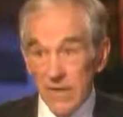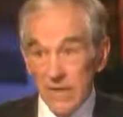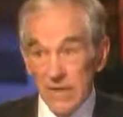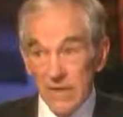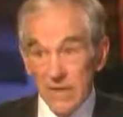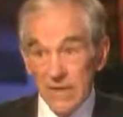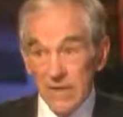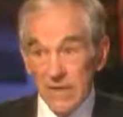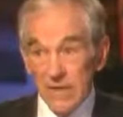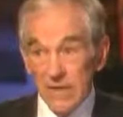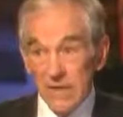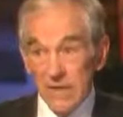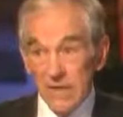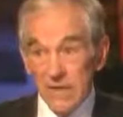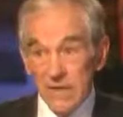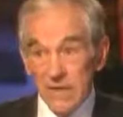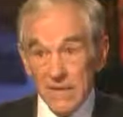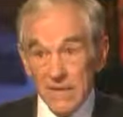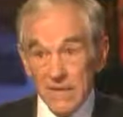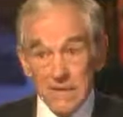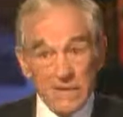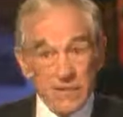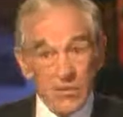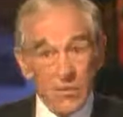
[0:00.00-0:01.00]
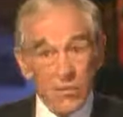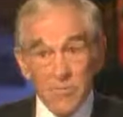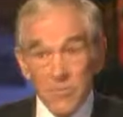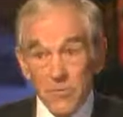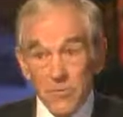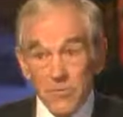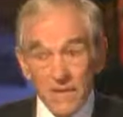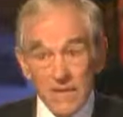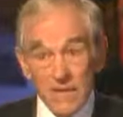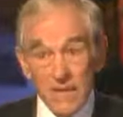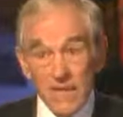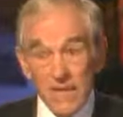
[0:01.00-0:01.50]
And they don't
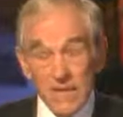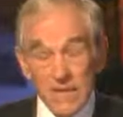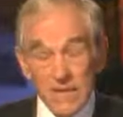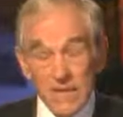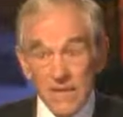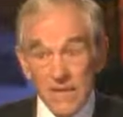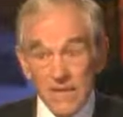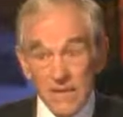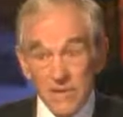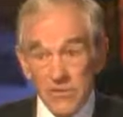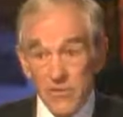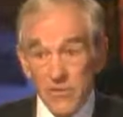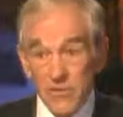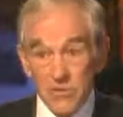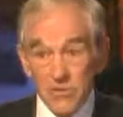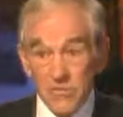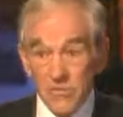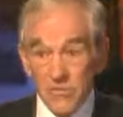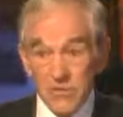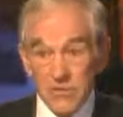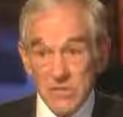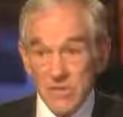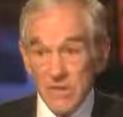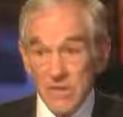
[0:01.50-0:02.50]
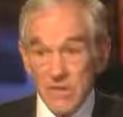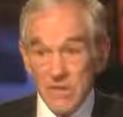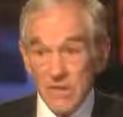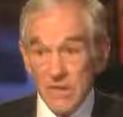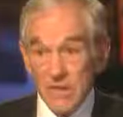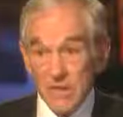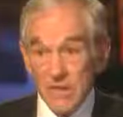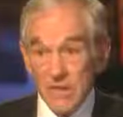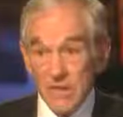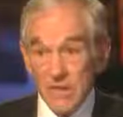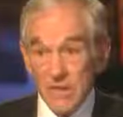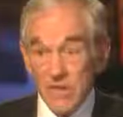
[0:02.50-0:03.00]
provide the services
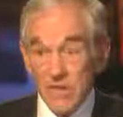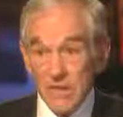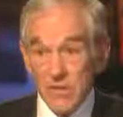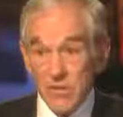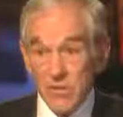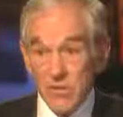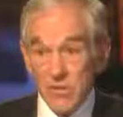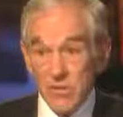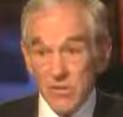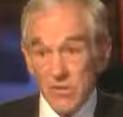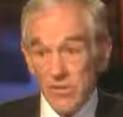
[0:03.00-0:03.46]
that they claim.